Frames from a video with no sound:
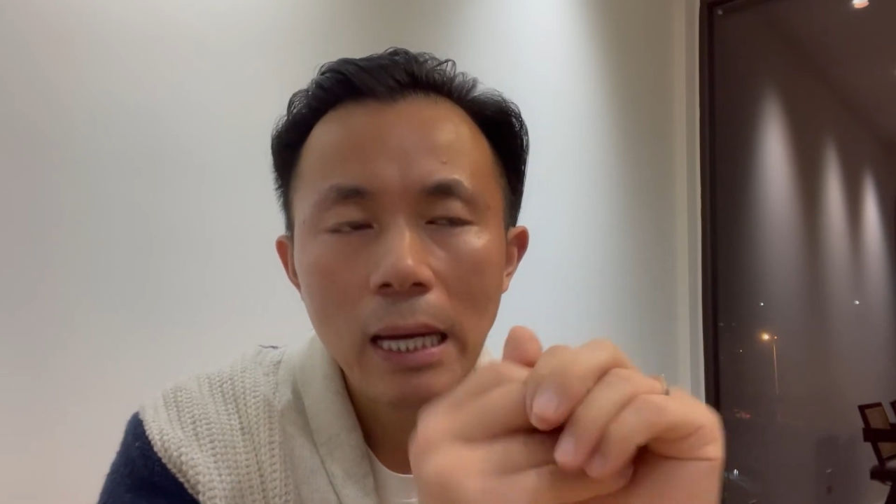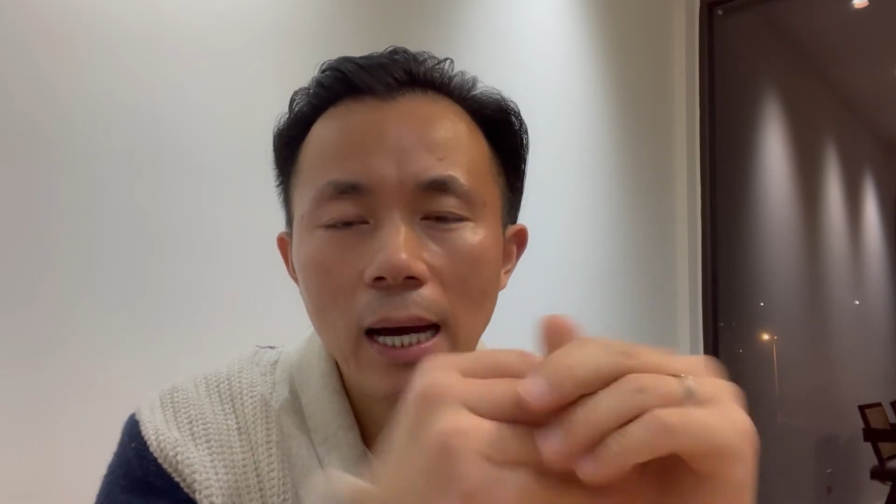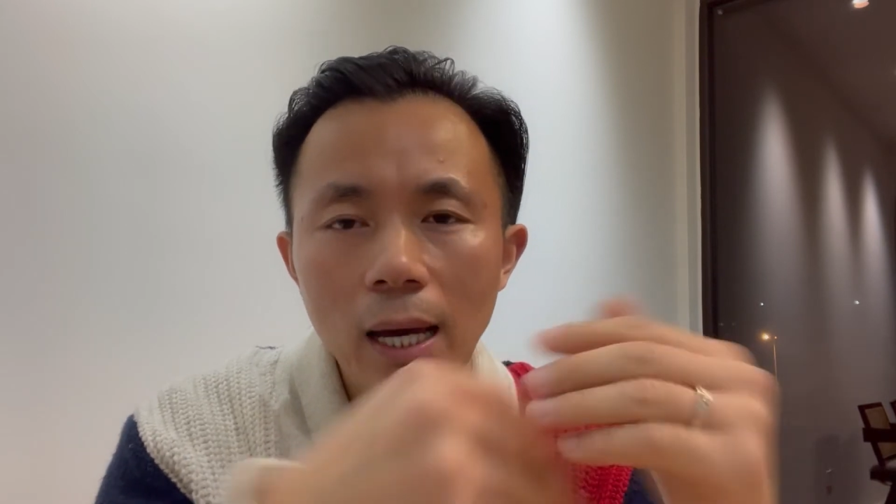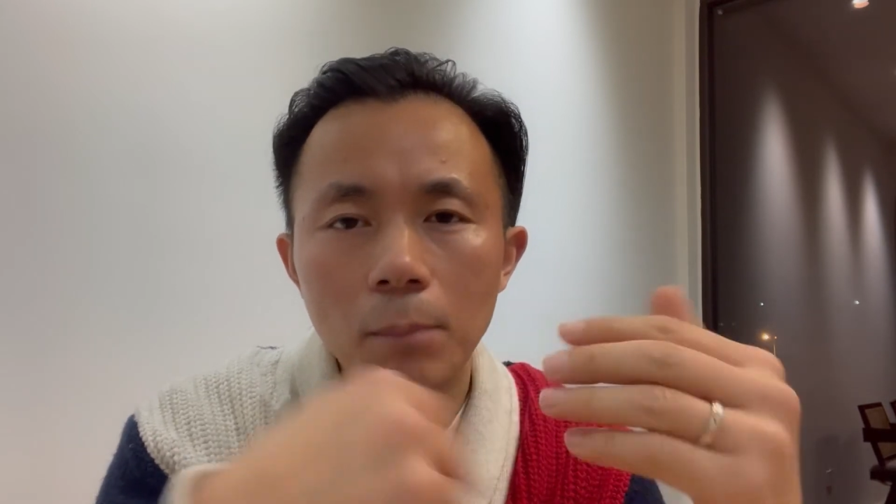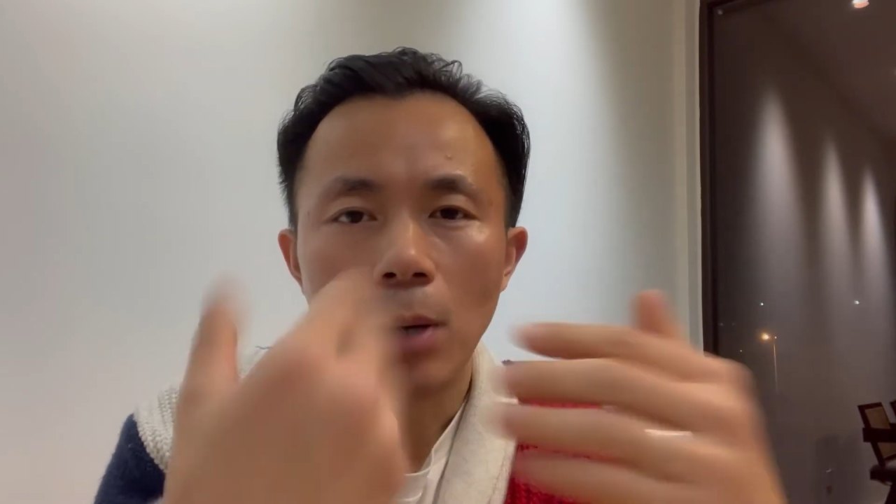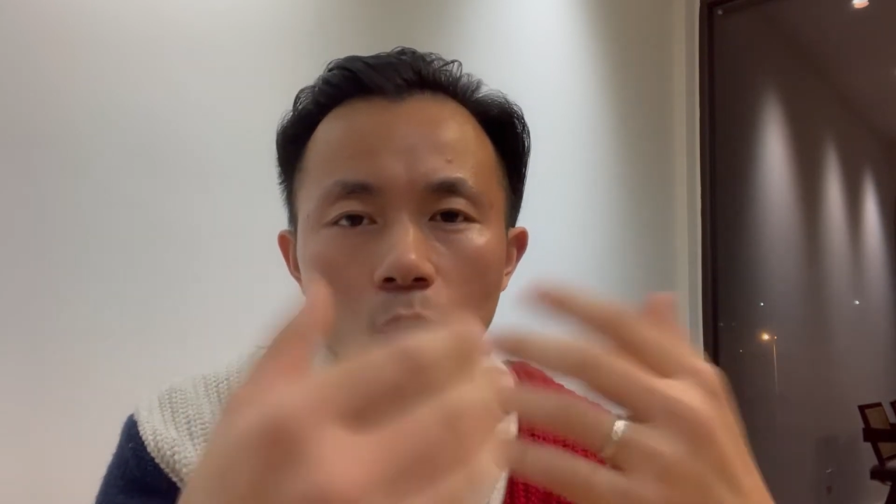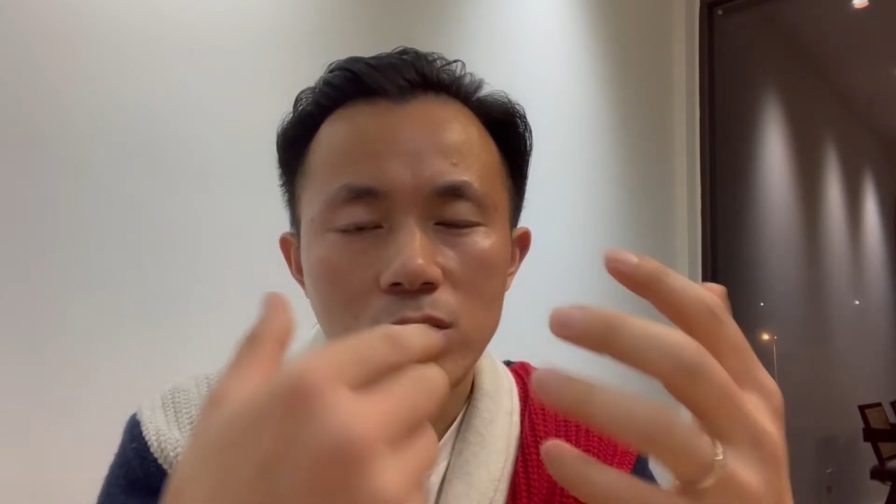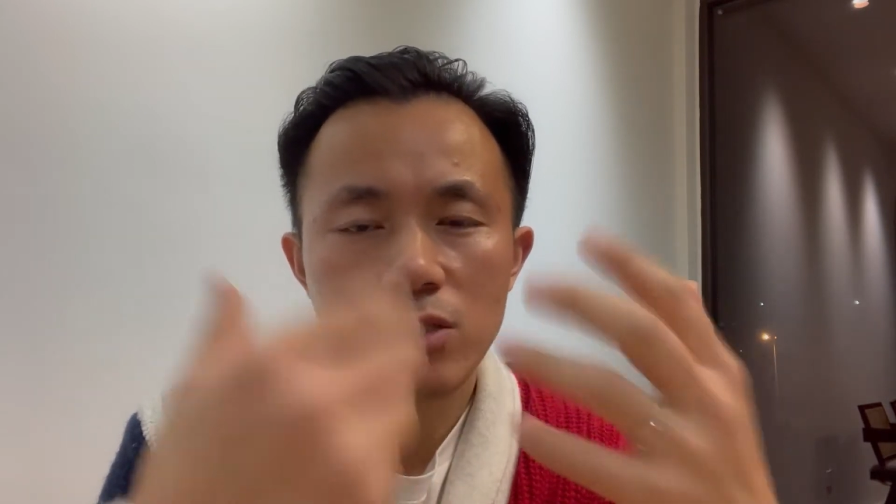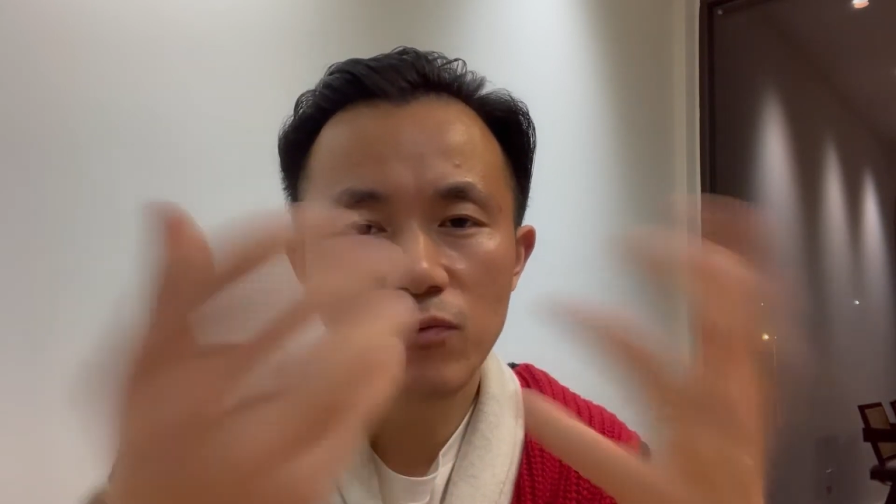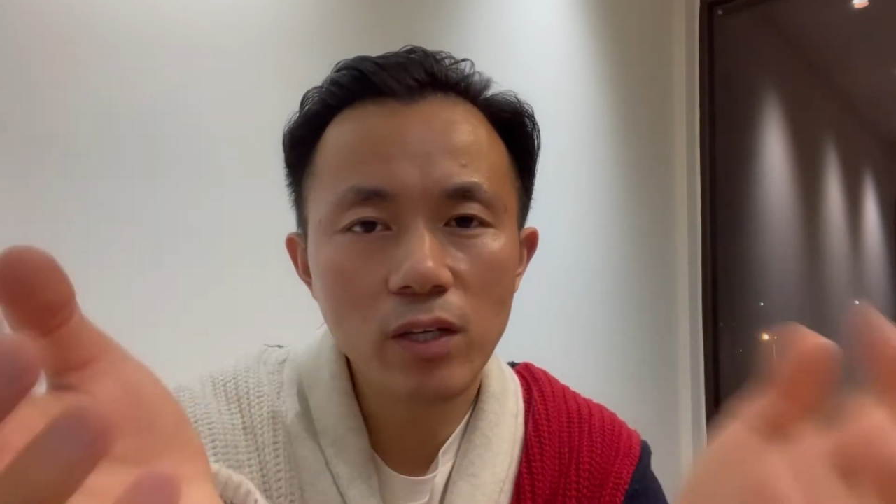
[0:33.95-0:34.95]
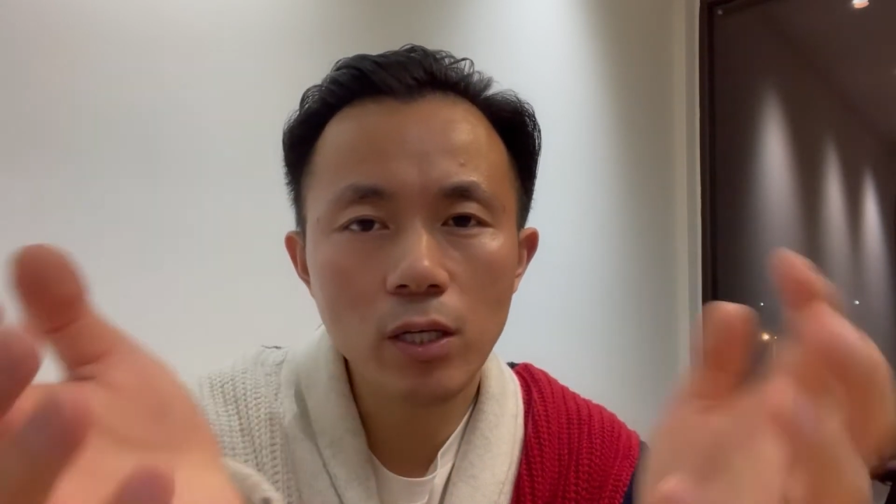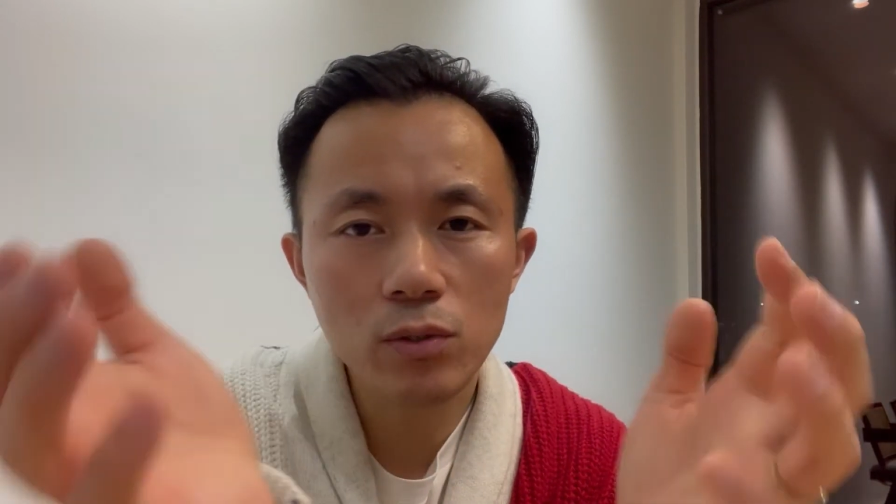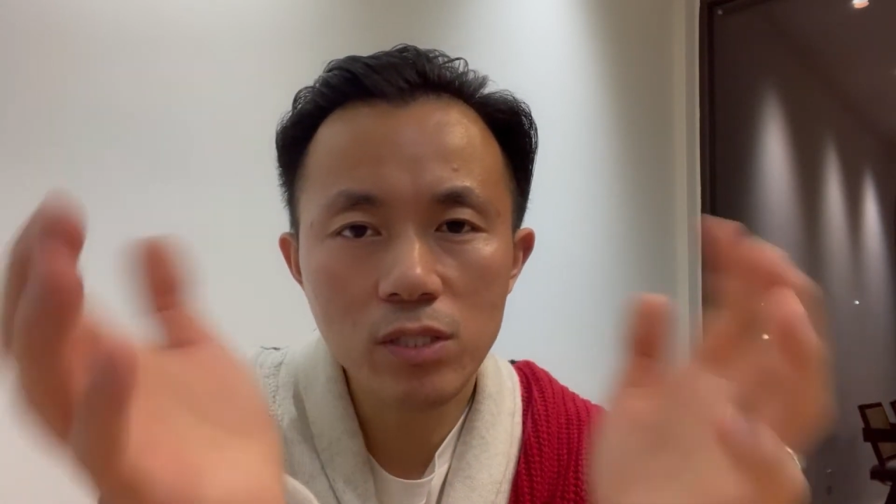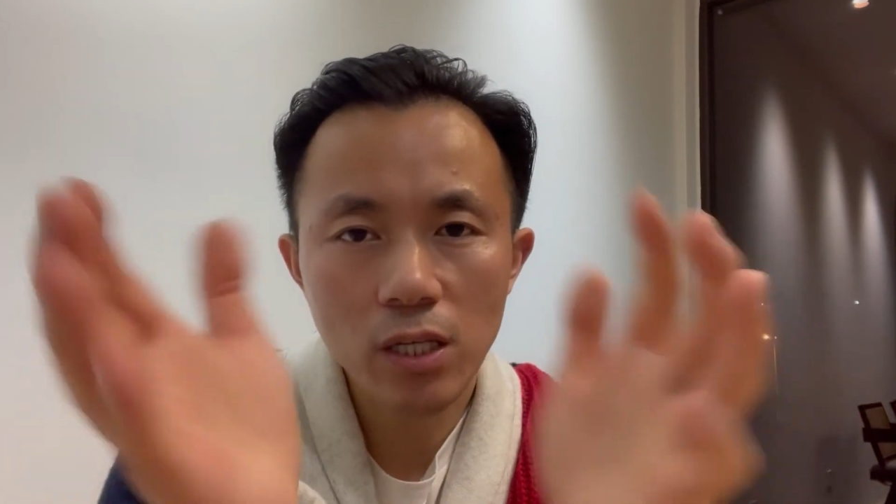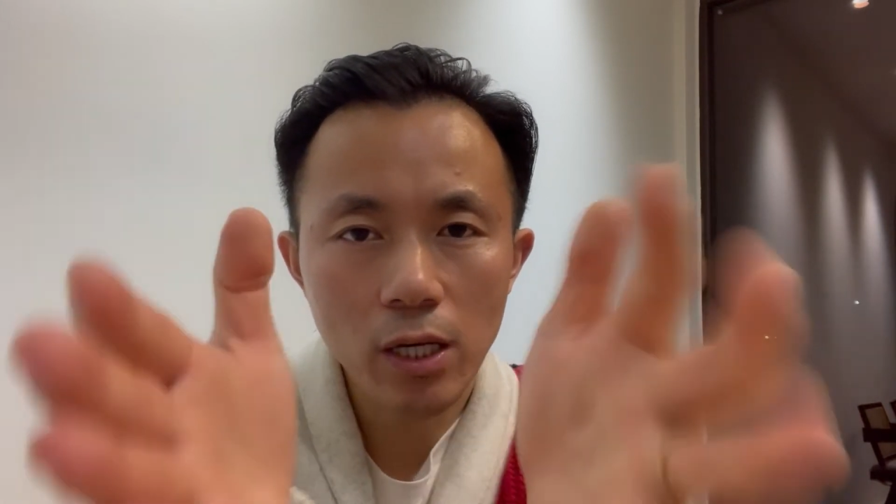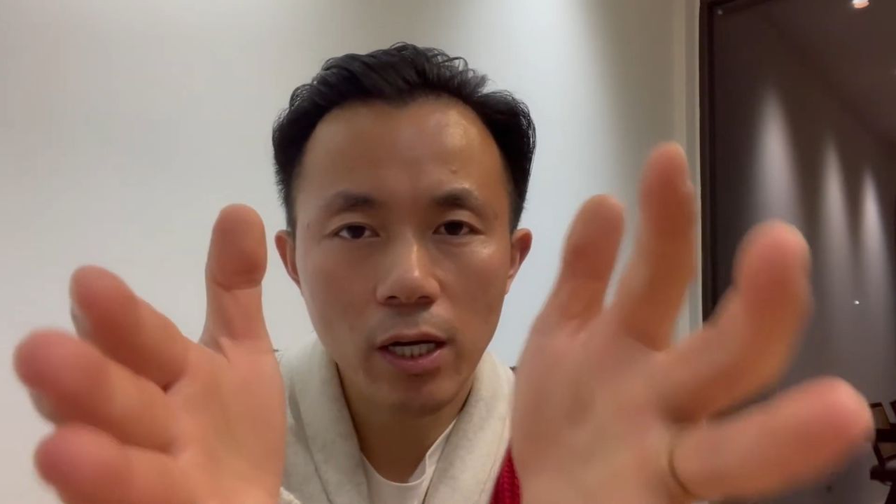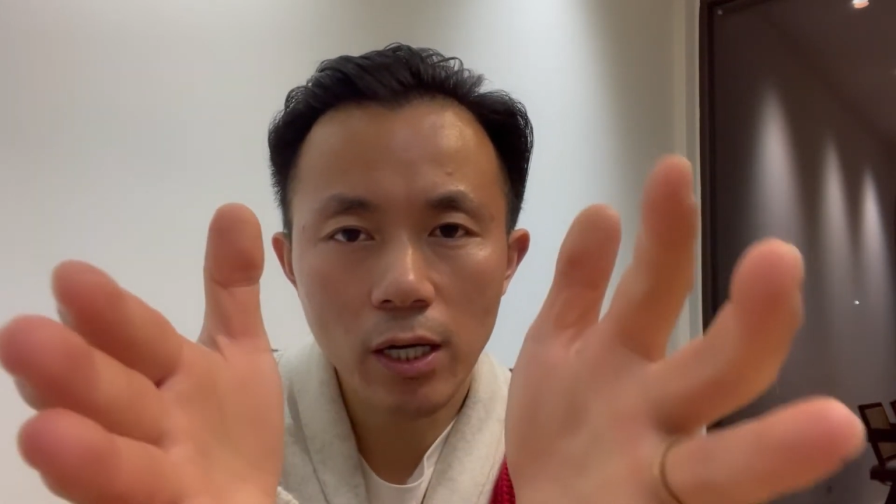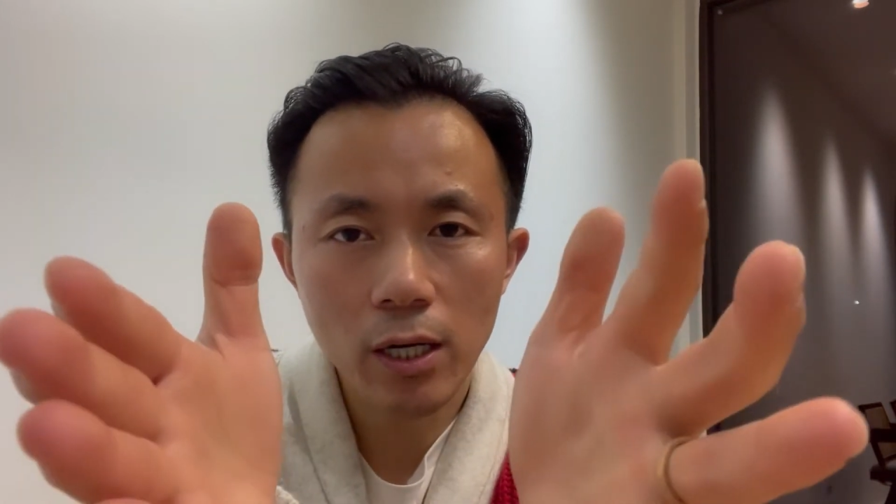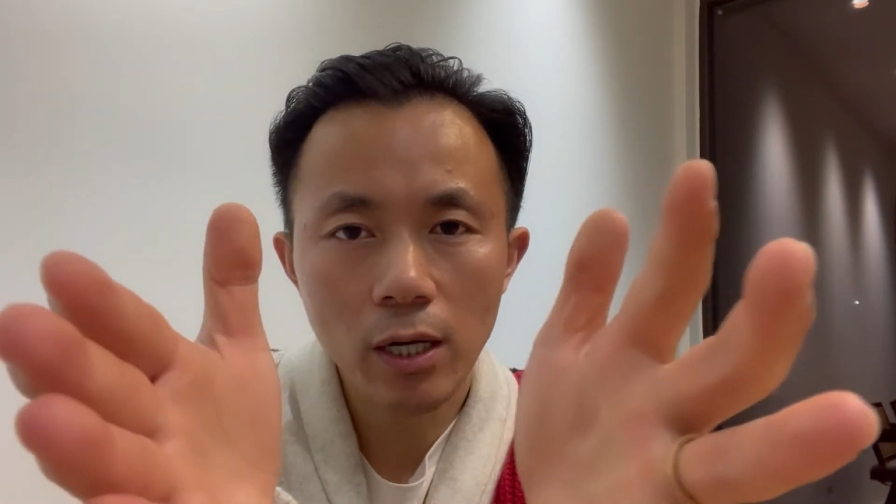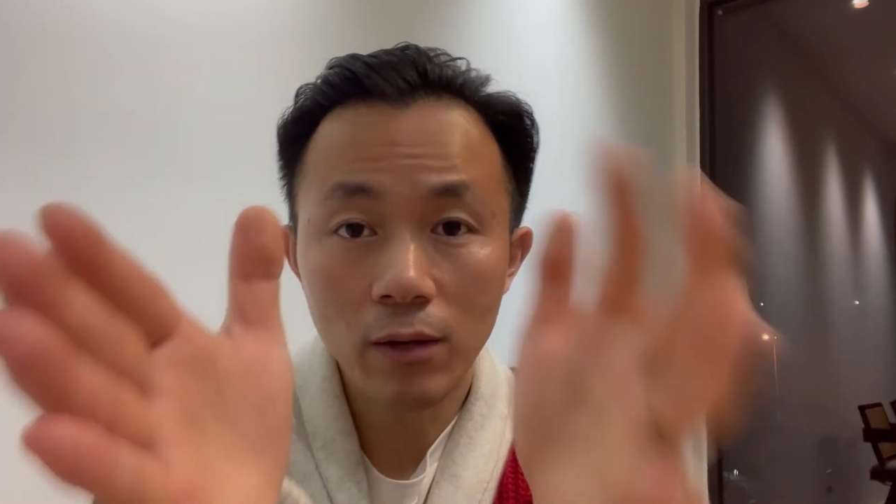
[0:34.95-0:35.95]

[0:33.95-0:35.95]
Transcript: I post videos here